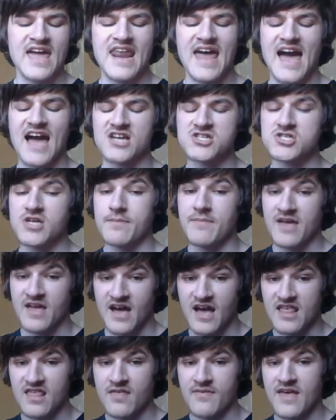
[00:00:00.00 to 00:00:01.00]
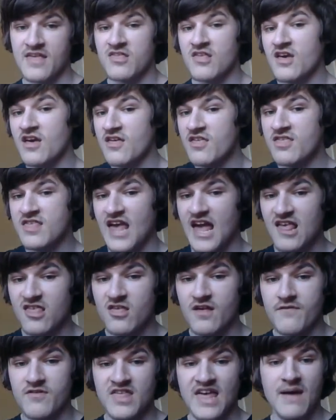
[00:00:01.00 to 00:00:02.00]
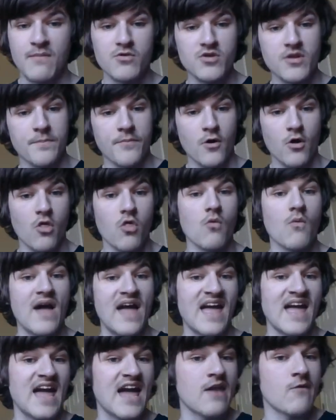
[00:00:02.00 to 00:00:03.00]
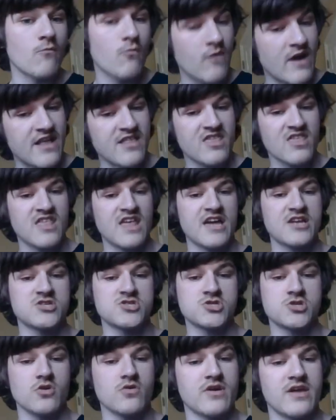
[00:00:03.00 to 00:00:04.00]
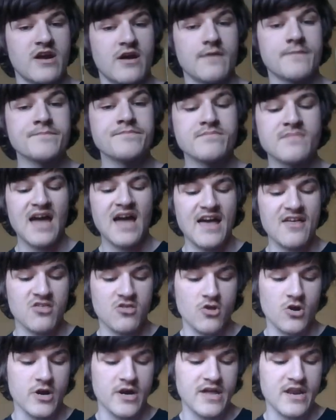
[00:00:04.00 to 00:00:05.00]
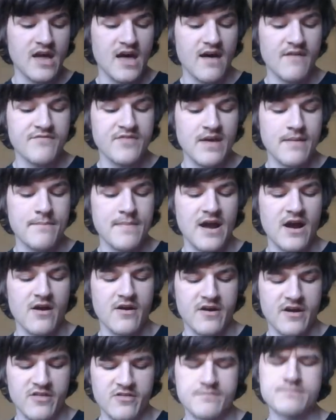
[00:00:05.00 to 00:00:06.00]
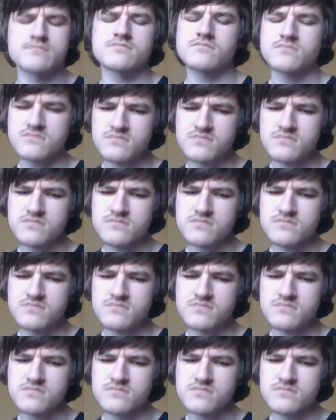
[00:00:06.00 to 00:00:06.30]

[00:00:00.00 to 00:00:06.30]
And actually, because of this, Zane Smith was able to pull away and win stage two here at Circuit of the Americas.